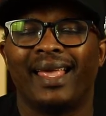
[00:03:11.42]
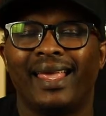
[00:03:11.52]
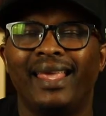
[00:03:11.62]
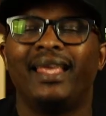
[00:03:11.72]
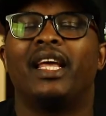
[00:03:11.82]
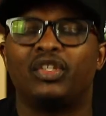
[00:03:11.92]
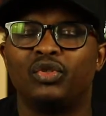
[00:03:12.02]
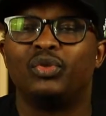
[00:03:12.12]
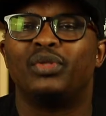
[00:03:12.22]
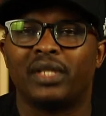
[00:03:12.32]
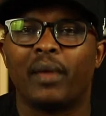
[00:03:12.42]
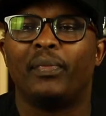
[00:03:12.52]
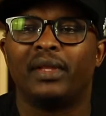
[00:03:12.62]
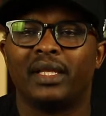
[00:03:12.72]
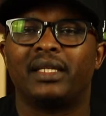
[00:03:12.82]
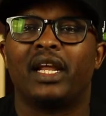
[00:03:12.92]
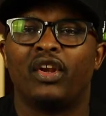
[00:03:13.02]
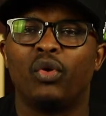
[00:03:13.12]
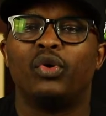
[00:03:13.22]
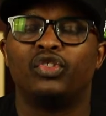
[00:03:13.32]
eager to do something that I
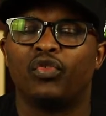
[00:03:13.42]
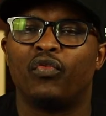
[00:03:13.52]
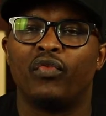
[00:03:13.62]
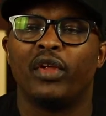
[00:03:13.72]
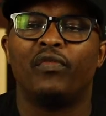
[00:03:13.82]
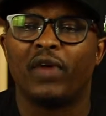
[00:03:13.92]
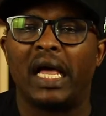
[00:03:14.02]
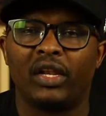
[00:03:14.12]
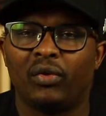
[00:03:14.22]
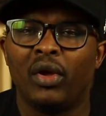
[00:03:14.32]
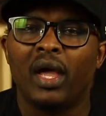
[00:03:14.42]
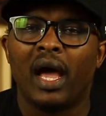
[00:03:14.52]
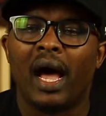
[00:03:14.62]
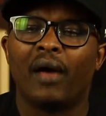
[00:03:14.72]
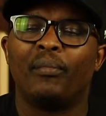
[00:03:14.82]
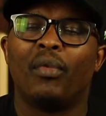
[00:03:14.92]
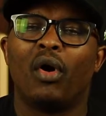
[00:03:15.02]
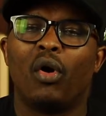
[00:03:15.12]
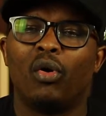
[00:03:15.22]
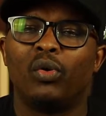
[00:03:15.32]
know is of real value, I'm
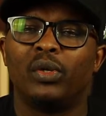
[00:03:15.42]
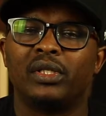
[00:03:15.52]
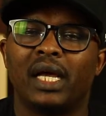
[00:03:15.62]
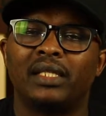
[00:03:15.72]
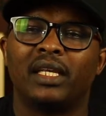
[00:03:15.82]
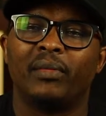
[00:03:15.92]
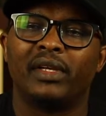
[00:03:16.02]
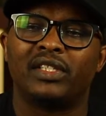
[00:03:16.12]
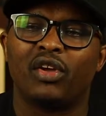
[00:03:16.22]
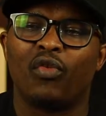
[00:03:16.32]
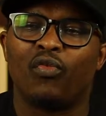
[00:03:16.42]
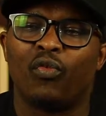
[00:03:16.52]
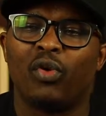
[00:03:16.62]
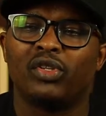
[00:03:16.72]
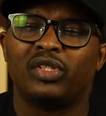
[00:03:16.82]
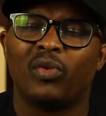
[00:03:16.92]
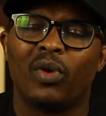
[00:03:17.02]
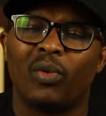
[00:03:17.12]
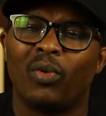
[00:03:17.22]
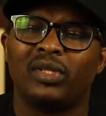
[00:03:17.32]
always asking myself, what's
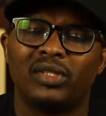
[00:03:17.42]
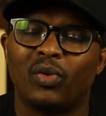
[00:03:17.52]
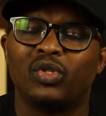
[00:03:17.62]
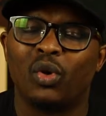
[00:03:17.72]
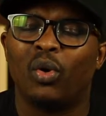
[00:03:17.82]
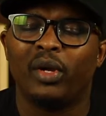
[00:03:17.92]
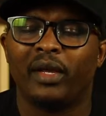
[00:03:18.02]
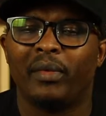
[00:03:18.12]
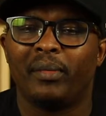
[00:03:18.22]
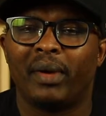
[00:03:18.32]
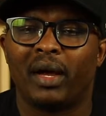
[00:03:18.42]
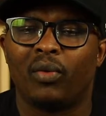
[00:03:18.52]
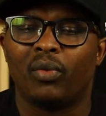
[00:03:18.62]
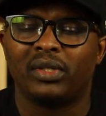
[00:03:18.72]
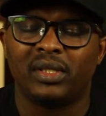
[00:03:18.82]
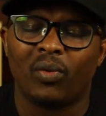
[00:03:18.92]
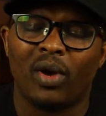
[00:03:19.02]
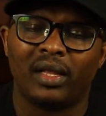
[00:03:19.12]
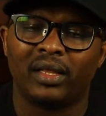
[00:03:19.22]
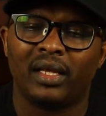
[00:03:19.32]
holding me back? What's the
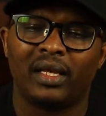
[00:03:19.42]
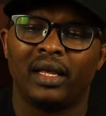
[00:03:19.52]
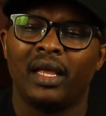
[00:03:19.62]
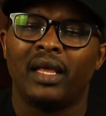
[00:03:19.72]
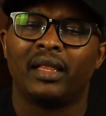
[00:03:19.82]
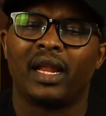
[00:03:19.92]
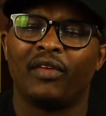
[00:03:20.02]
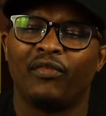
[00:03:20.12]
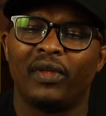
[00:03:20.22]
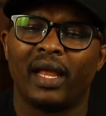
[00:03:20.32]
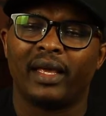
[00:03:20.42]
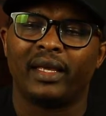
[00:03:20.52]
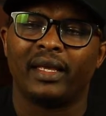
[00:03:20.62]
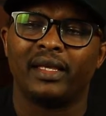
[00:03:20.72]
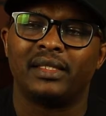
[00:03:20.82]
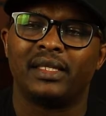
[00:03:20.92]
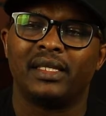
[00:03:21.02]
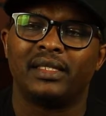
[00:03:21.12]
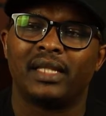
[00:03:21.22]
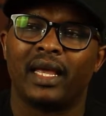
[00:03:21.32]
one thing that I feel like
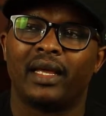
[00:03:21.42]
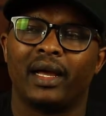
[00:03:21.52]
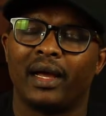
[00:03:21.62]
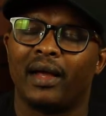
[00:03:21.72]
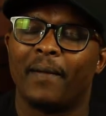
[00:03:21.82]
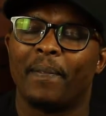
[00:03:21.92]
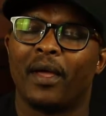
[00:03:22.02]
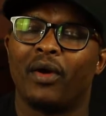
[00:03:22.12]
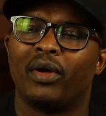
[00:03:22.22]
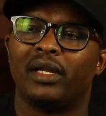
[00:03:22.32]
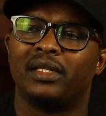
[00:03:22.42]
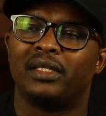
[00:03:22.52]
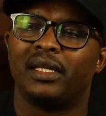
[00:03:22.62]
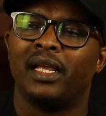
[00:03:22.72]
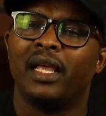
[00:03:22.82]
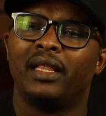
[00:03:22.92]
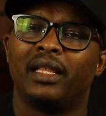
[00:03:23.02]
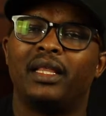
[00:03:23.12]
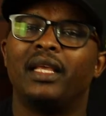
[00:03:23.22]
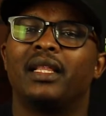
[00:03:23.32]
is like how can I say, the
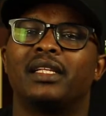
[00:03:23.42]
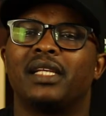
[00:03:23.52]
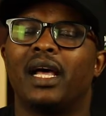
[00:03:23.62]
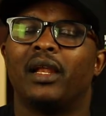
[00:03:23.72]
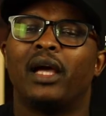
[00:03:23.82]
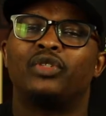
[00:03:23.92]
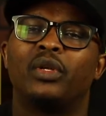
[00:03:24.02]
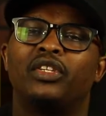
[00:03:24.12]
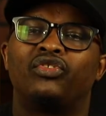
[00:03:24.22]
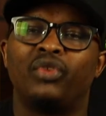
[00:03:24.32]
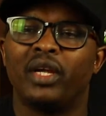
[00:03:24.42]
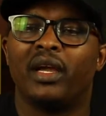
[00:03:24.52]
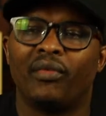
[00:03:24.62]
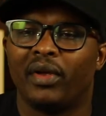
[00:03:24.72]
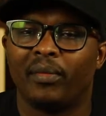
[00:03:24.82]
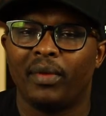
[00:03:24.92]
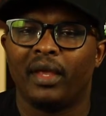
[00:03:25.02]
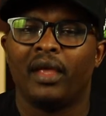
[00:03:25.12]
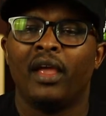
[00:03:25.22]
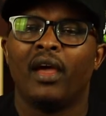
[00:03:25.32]
thing that's actually triggering
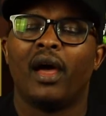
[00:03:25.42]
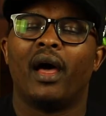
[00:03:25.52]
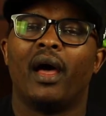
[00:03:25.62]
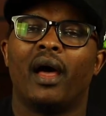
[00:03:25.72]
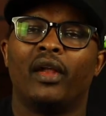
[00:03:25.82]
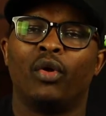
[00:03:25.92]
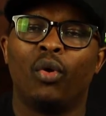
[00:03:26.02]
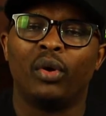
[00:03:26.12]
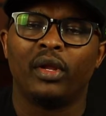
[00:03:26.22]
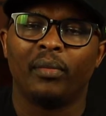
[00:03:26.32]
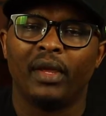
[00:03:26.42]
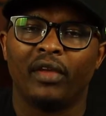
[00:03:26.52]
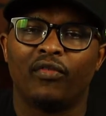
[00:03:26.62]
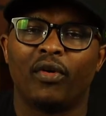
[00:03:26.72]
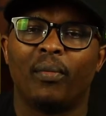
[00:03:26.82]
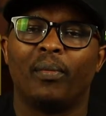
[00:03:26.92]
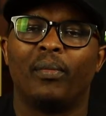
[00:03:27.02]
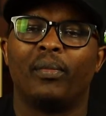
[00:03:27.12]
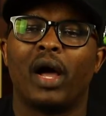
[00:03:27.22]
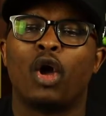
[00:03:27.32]
me and holding me from
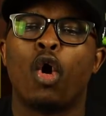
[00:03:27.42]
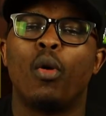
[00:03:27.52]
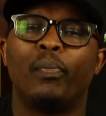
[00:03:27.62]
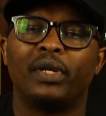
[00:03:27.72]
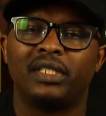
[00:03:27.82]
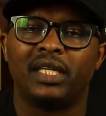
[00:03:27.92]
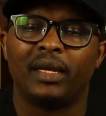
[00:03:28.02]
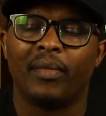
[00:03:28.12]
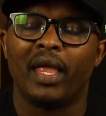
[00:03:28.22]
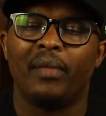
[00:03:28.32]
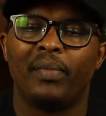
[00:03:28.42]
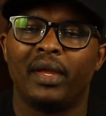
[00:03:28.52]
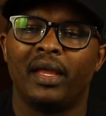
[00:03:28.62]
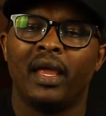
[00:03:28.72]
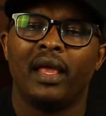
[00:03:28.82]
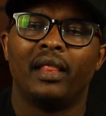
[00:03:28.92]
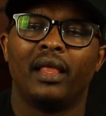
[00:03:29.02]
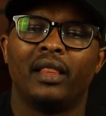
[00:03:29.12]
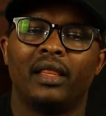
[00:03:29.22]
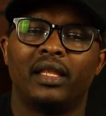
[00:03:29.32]
accomplishing maybe
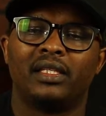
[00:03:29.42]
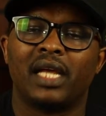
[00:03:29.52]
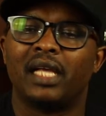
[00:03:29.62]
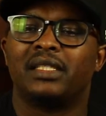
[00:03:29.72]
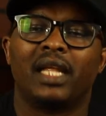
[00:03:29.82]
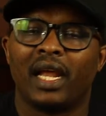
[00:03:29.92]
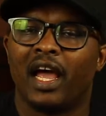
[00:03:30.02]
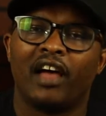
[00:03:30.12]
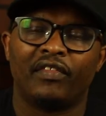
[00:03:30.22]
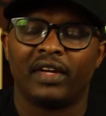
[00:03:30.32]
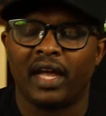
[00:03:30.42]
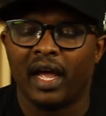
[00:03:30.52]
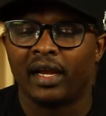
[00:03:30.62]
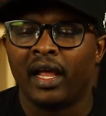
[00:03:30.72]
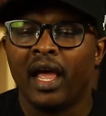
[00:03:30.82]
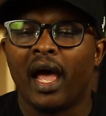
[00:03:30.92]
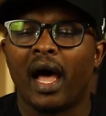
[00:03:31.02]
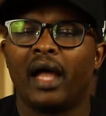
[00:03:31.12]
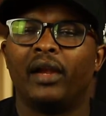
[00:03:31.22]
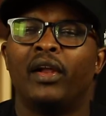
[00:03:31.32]
the task that I have at hand.
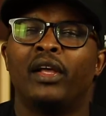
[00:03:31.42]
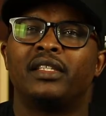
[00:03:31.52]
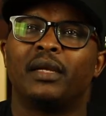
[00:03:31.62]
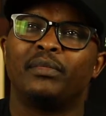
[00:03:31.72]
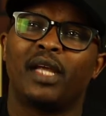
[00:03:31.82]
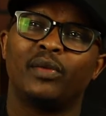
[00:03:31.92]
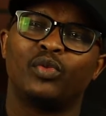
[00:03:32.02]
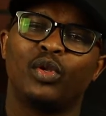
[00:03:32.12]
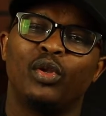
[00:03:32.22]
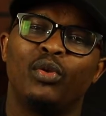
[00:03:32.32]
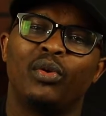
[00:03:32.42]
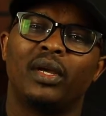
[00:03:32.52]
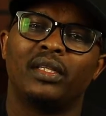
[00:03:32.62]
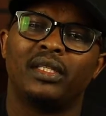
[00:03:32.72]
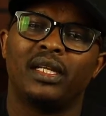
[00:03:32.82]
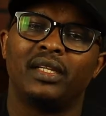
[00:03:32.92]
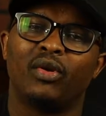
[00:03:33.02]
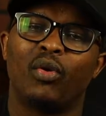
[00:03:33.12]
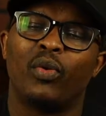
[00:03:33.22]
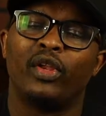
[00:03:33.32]
And sometimes when you look at it
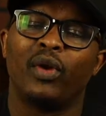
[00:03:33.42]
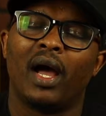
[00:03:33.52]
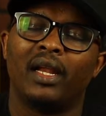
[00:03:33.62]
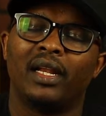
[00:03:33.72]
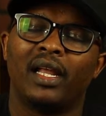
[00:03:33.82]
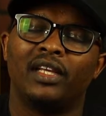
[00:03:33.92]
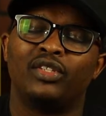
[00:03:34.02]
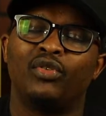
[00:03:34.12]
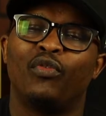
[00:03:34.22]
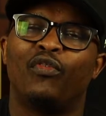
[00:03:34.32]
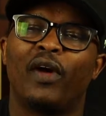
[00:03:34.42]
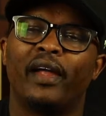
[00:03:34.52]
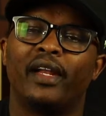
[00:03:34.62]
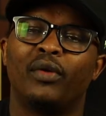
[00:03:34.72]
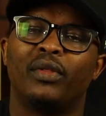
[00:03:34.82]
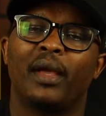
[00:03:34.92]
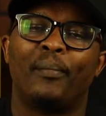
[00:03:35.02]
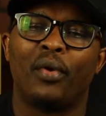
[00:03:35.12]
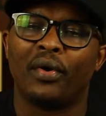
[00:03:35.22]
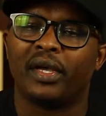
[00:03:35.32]
or when you analyze, you find out there are
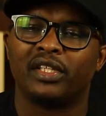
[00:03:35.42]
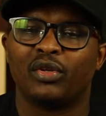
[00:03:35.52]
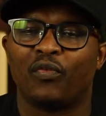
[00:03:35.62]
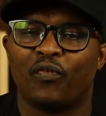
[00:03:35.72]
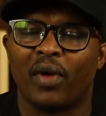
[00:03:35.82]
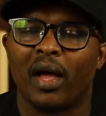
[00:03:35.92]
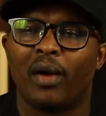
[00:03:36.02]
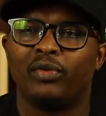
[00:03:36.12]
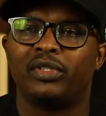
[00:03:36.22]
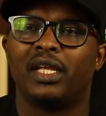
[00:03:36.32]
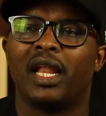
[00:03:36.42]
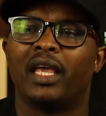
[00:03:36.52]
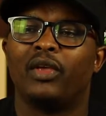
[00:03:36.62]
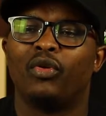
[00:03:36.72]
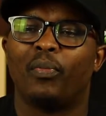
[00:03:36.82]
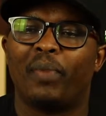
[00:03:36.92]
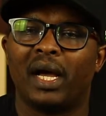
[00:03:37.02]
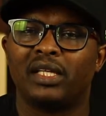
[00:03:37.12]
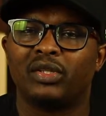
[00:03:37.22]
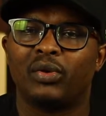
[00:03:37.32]
pockets of I would say like your
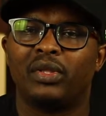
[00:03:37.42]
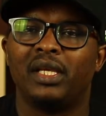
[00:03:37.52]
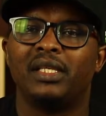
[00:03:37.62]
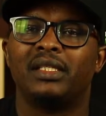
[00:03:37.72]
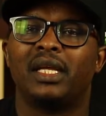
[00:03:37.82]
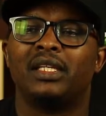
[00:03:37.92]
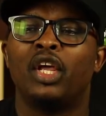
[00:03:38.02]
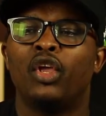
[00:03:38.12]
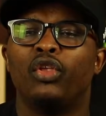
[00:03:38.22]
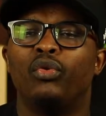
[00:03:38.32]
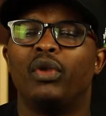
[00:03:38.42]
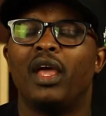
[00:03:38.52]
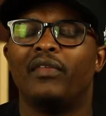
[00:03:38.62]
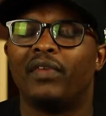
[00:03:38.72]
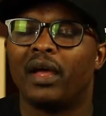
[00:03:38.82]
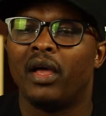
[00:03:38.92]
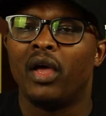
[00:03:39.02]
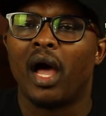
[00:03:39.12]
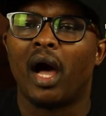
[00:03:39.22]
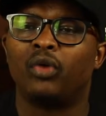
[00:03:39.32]
past or things that you never
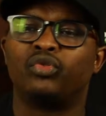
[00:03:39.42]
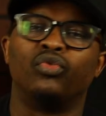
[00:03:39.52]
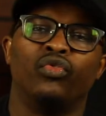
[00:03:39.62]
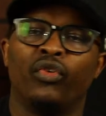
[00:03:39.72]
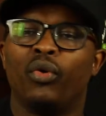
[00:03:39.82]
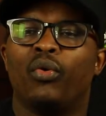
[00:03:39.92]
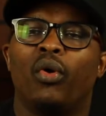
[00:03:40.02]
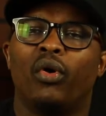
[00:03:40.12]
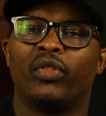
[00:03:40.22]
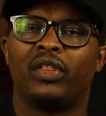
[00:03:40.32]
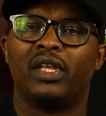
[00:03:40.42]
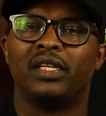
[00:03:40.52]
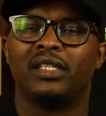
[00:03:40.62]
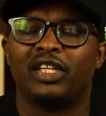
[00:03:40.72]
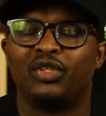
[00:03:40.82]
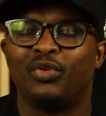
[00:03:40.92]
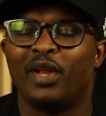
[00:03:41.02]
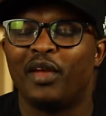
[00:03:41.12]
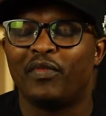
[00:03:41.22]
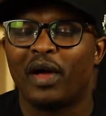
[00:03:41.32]
outgrew or the things that you
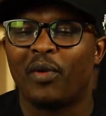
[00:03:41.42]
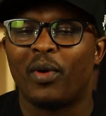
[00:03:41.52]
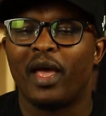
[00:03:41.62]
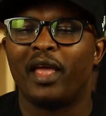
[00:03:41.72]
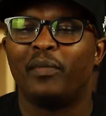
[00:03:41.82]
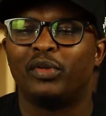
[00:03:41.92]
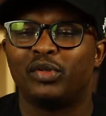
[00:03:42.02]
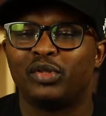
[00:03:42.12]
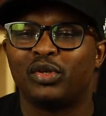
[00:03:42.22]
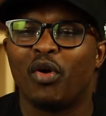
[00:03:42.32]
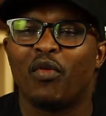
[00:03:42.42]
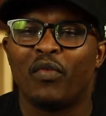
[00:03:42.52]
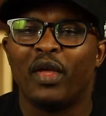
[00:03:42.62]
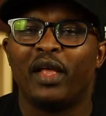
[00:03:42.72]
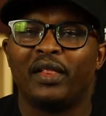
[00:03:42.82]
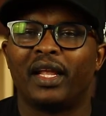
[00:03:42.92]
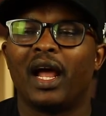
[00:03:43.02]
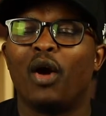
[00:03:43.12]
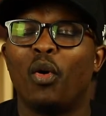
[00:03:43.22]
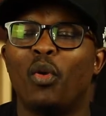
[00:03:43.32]
never were able to solve that
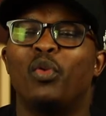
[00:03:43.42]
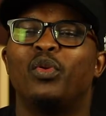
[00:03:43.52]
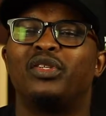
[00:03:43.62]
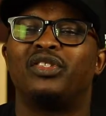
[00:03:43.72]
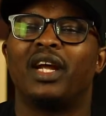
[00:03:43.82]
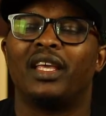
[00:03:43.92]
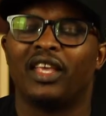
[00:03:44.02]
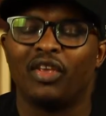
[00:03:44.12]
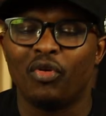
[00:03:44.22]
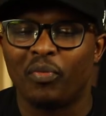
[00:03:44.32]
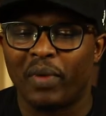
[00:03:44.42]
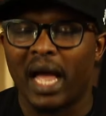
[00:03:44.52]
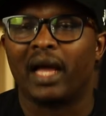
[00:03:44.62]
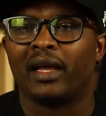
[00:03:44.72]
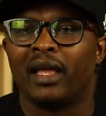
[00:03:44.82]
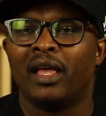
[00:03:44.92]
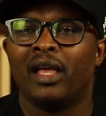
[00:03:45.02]
are always dragging you back.